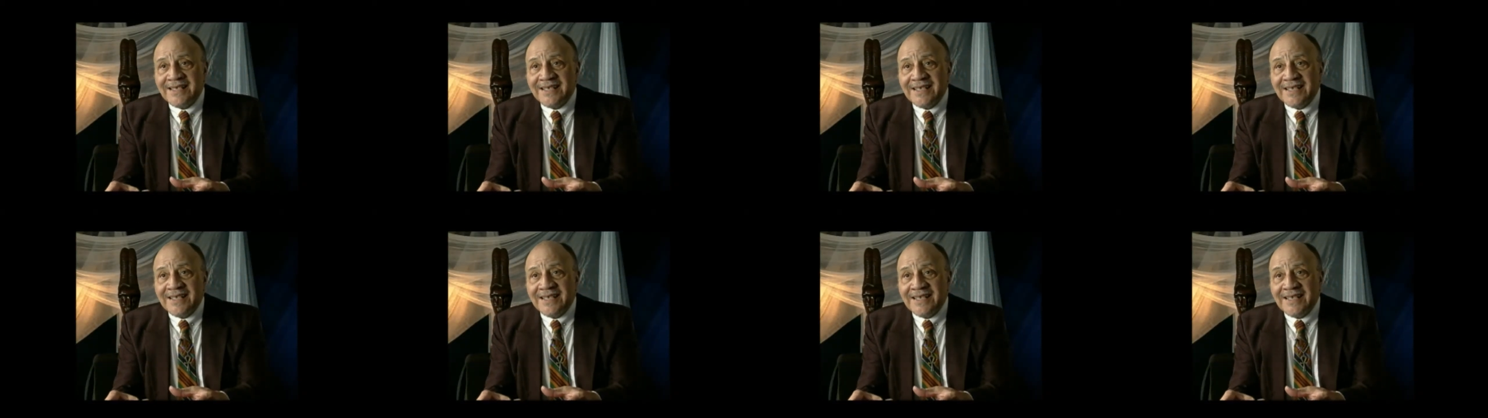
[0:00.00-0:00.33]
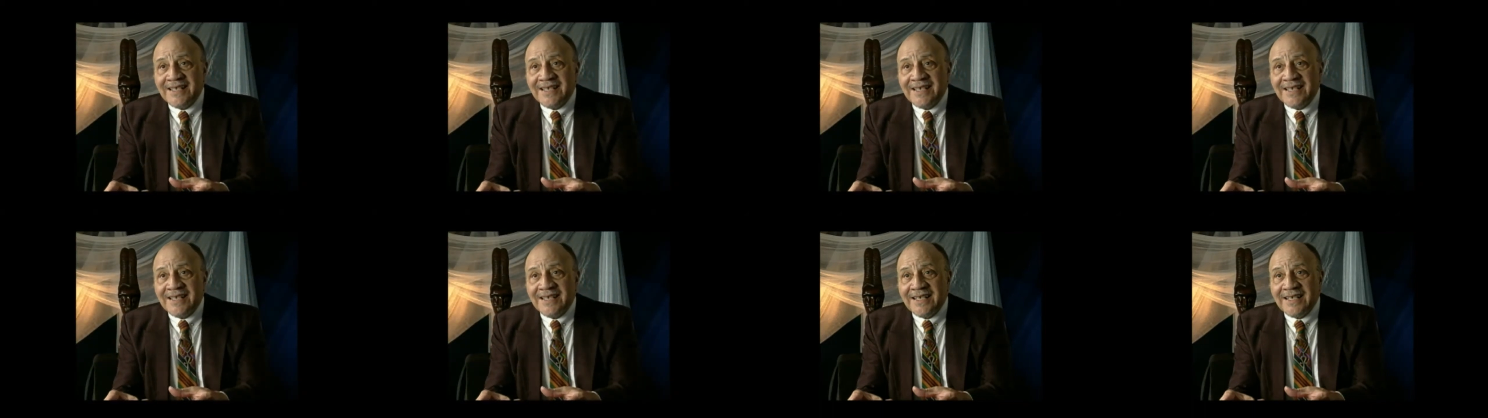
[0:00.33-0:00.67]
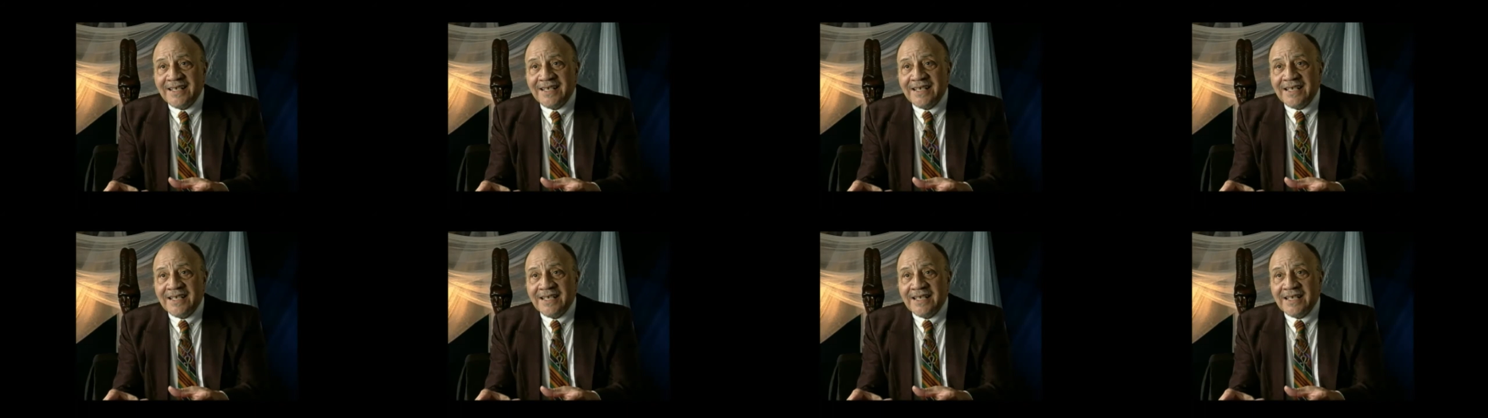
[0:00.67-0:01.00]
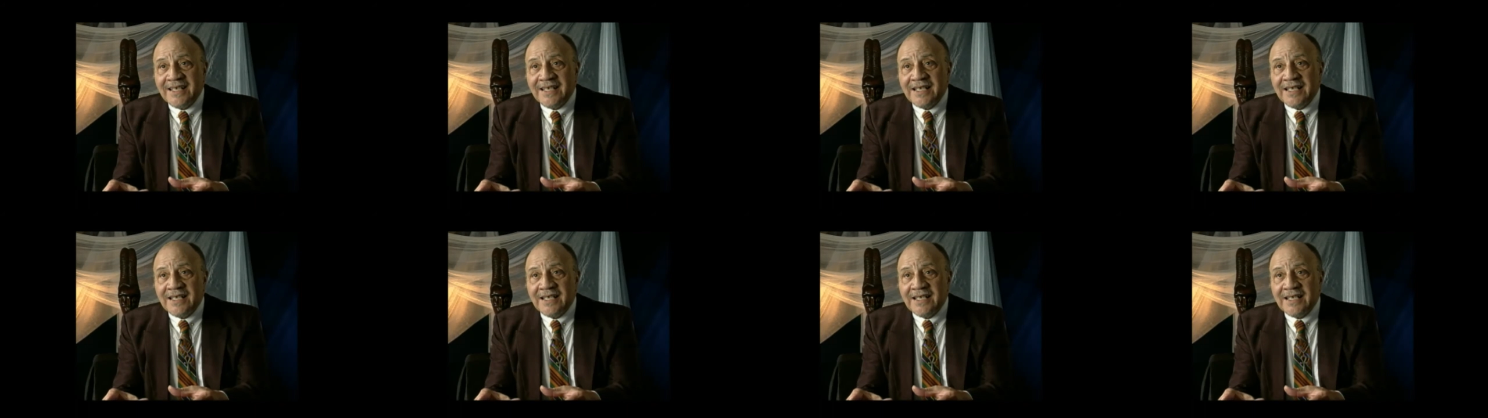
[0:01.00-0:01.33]

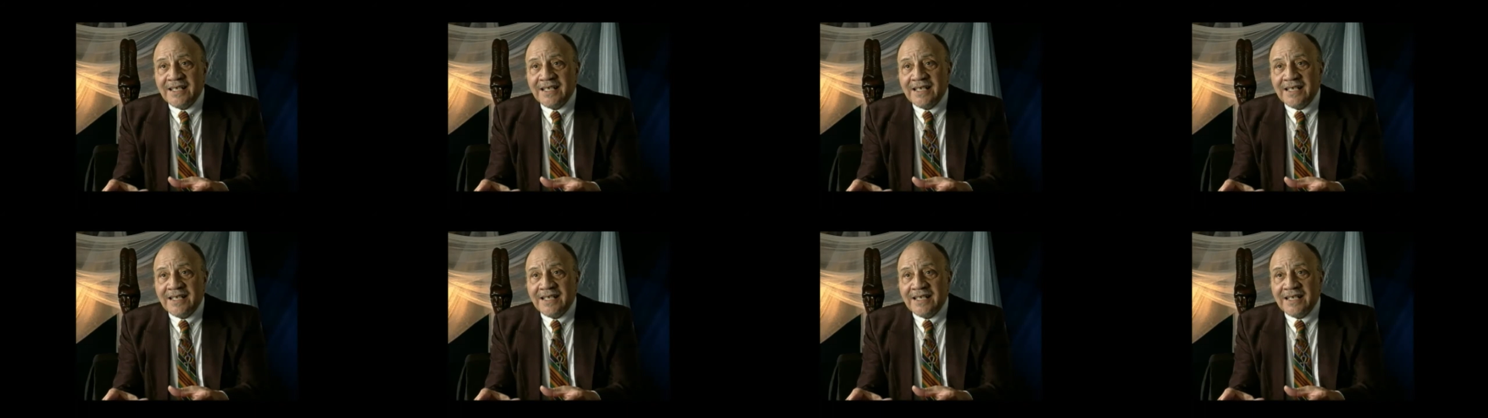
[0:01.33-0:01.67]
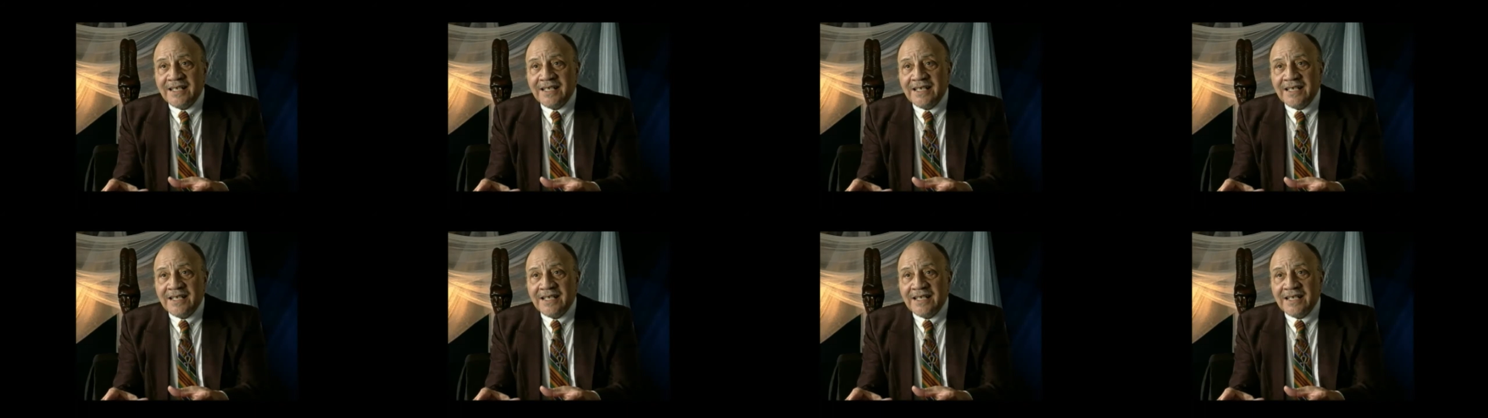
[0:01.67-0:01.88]
No one is speaking in this clip.